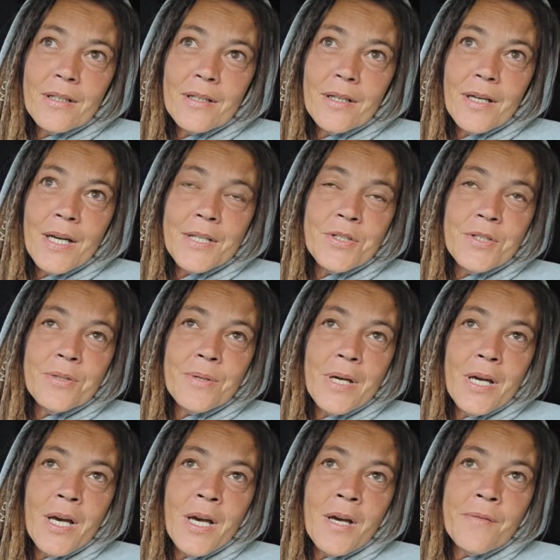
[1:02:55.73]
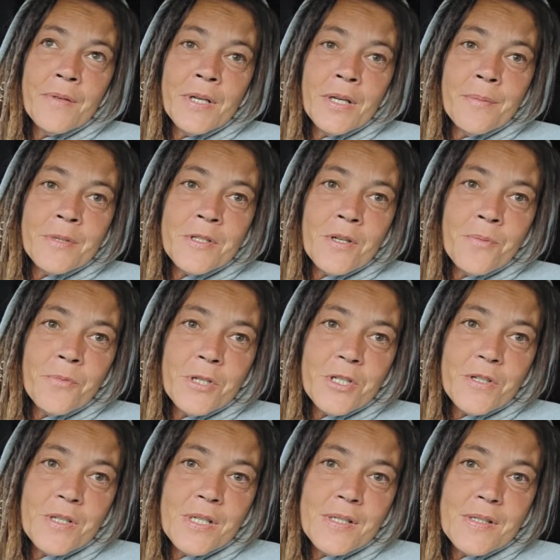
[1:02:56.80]
I do have an Amazon
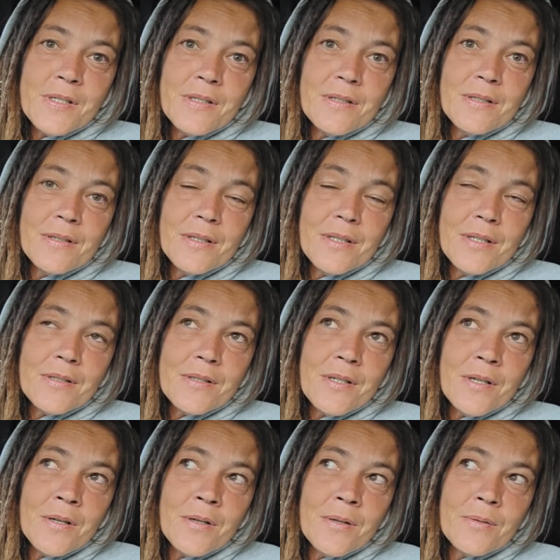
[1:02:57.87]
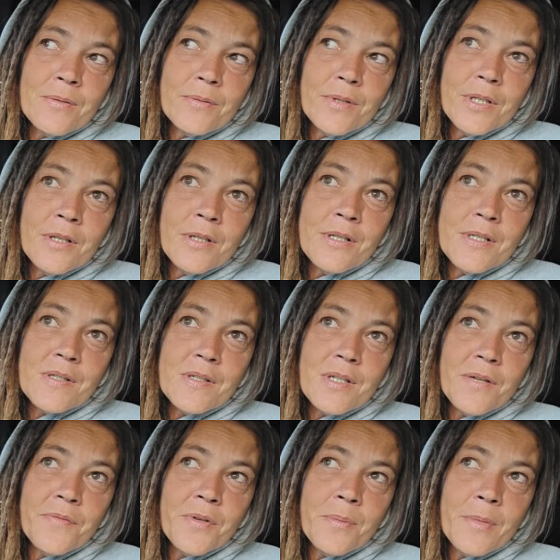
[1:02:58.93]
wish list, and so there is
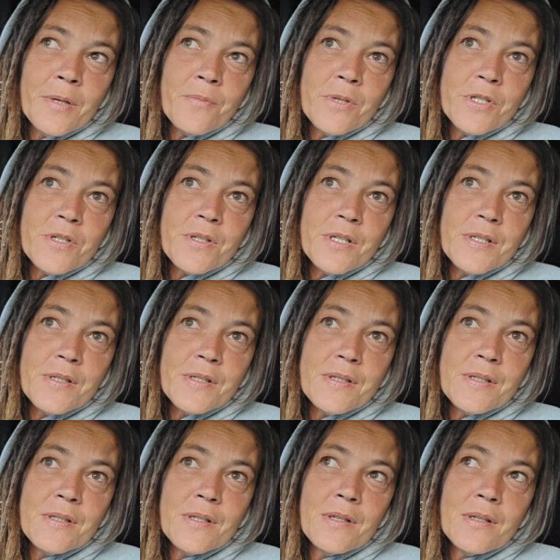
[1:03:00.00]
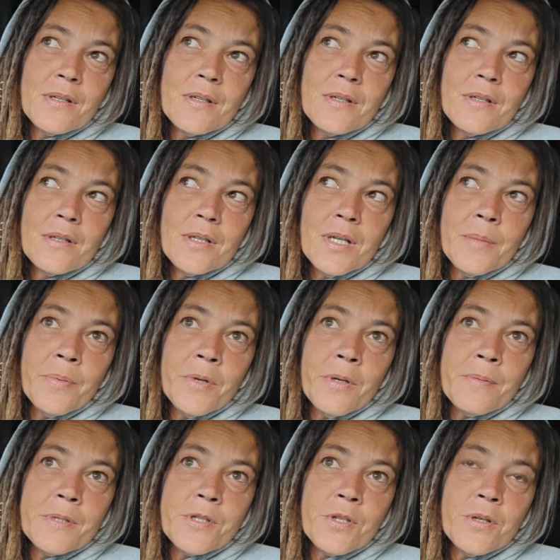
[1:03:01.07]
stuff on my wish list. I
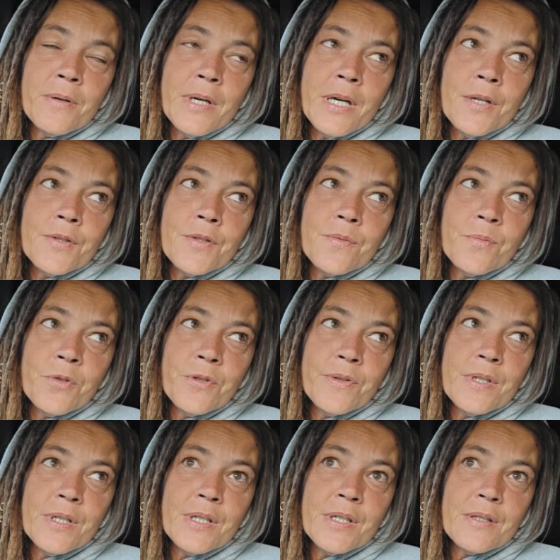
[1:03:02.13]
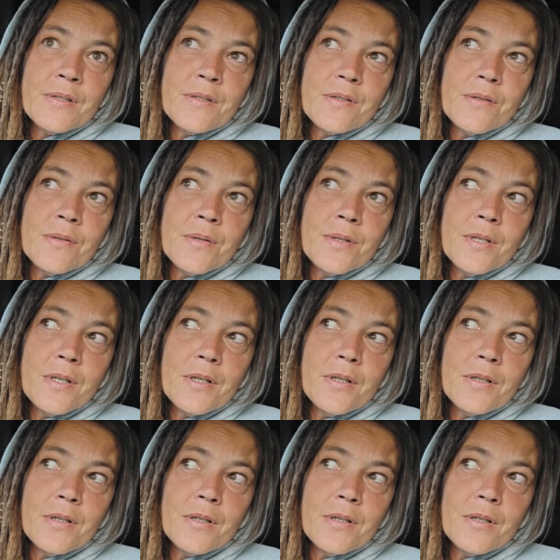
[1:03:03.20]
probably should go add some more things on there,